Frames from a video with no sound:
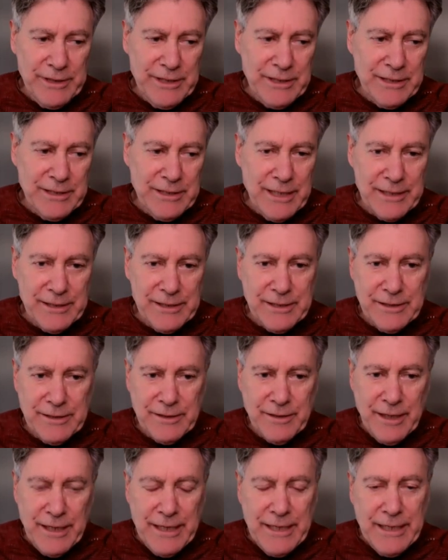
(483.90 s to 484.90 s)
you really didn't get
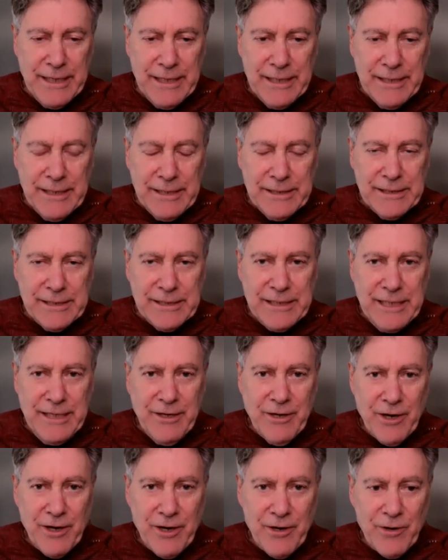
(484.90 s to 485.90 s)
to
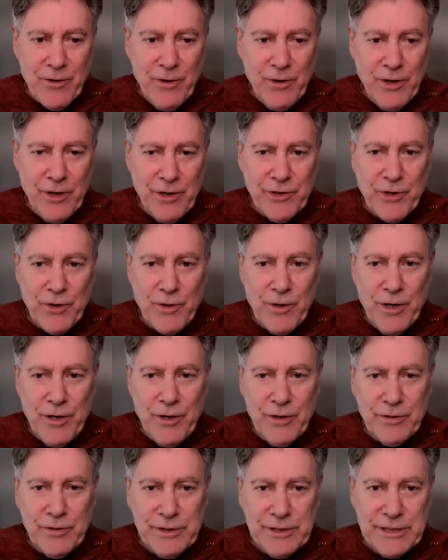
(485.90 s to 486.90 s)
see her on her
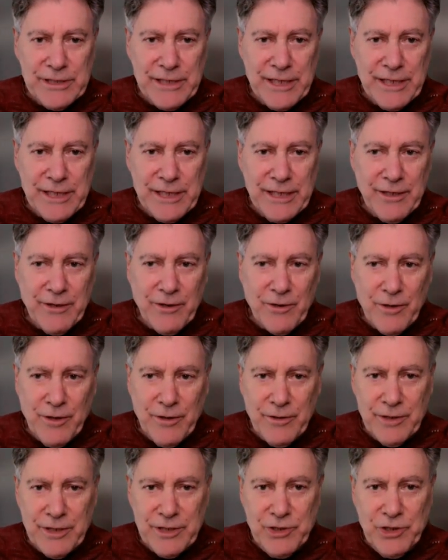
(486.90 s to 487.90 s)
own, setting
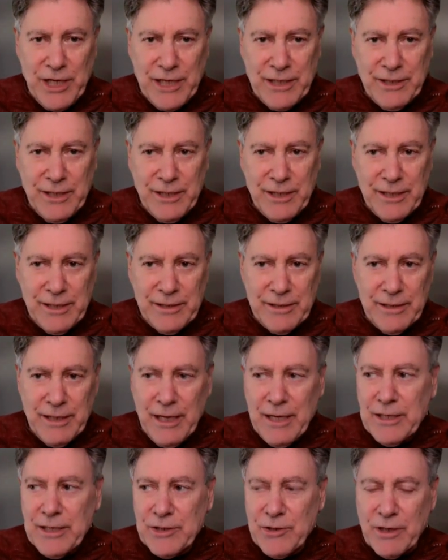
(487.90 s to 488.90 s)
her own agenda and
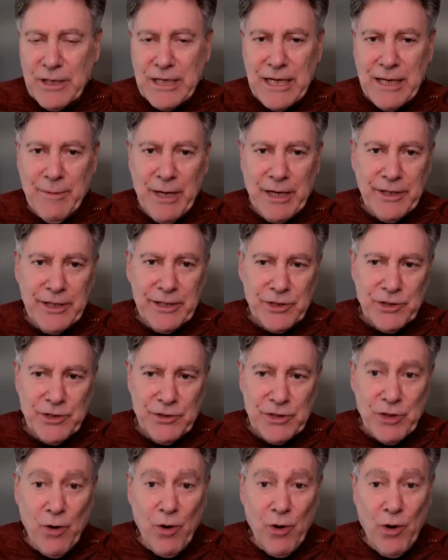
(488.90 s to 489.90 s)
talking about
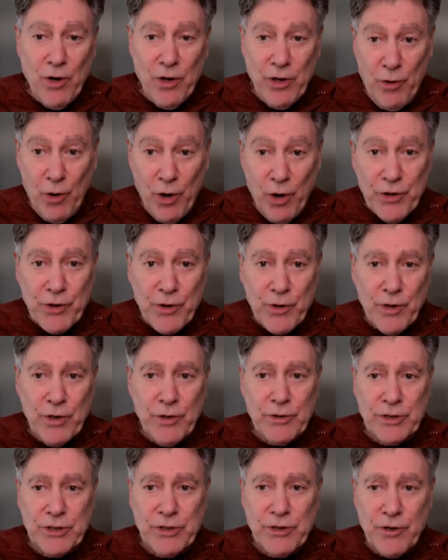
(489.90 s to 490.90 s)
issues on, on
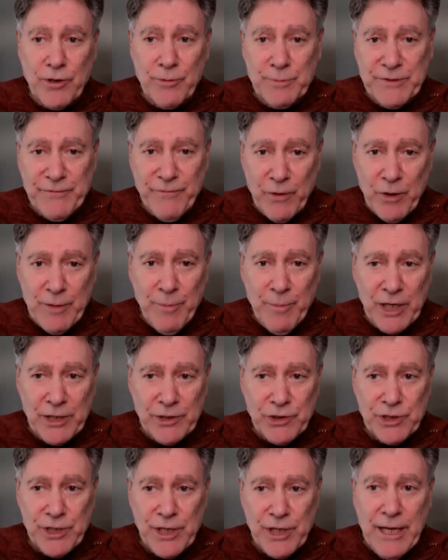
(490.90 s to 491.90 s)
her own terms very
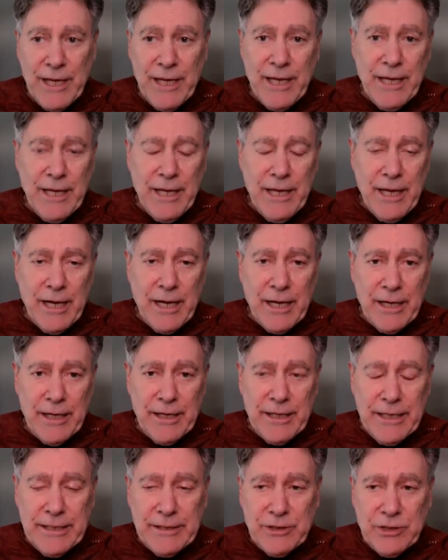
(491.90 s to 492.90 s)
much.
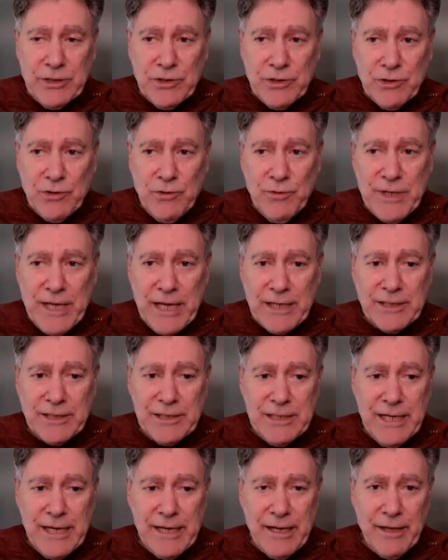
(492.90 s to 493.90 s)
Uh, in
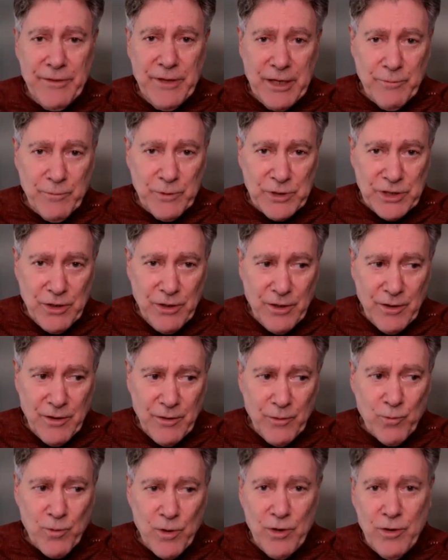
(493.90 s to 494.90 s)
2010, I think it was
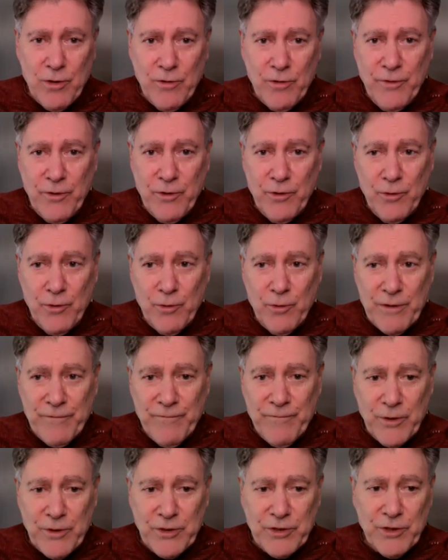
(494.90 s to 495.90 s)
Karl Rove who
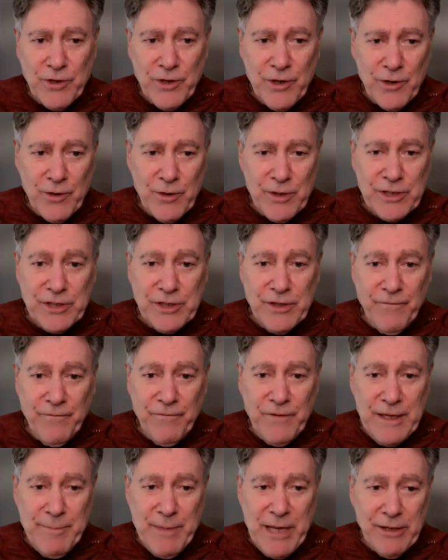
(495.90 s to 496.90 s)
referred to her as the
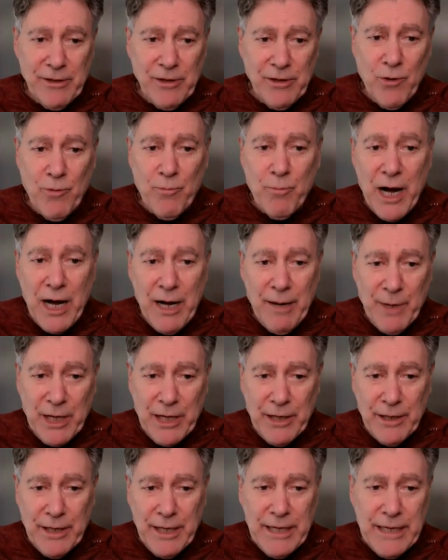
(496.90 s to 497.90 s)
female
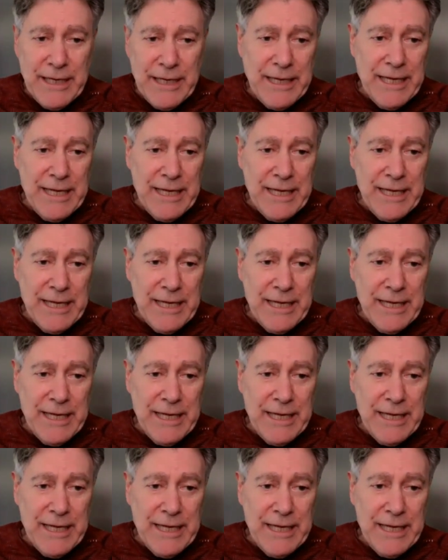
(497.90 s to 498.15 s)
Obama.